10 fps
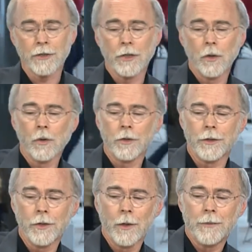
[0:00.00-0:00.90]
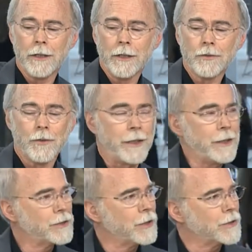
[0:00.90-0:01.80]
at the older European
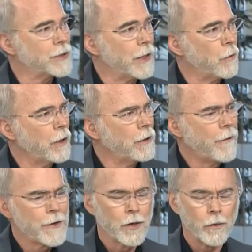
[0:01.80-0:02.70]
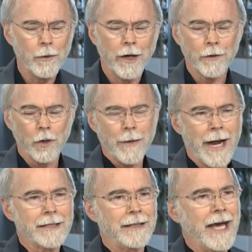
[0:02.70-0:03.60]
treaties and say, well, we'd rather go
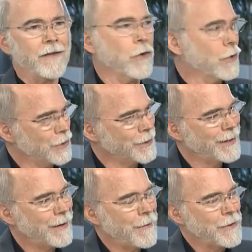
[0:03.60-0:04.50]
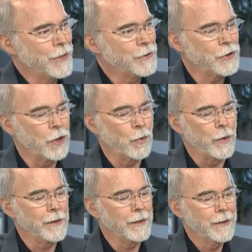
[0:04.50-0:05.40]
back to that version. And so
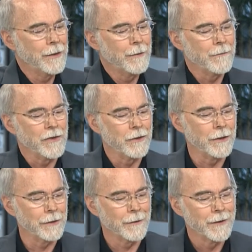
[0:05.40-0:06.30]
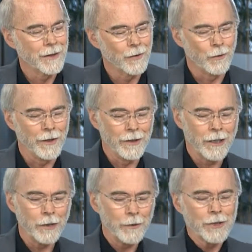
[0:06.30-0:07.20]
when the
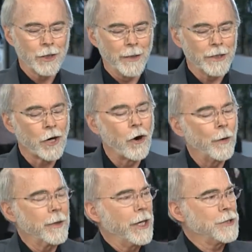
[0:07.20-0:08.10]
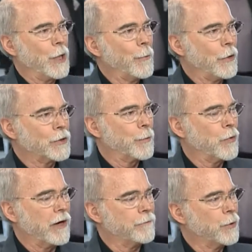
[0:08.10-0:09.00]
countries commit to harmonize upward to
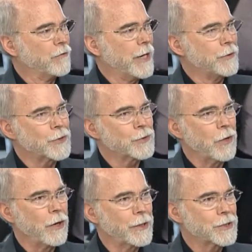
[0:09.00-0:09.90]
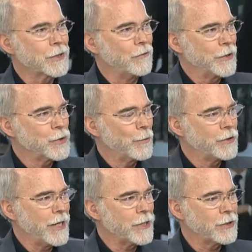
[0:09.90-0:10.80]
provide the strongest investor
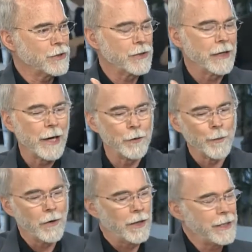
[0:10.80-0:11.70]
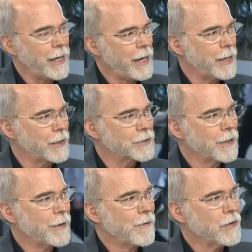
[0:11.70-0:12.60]
protections that either party has,
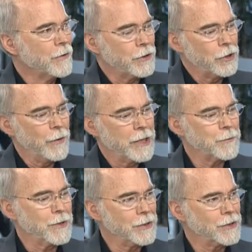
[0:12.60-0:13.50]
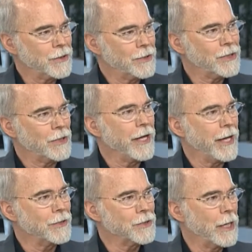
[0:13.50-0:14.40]
the U.S. businesses see
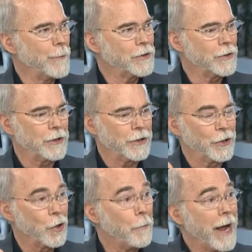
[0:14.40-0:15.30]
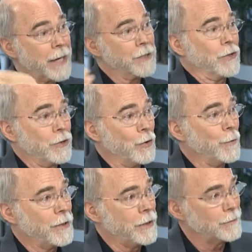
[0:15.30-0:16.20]
that as an opportunity to go back to the
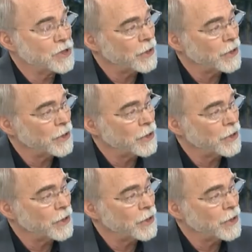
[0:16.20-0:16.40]
European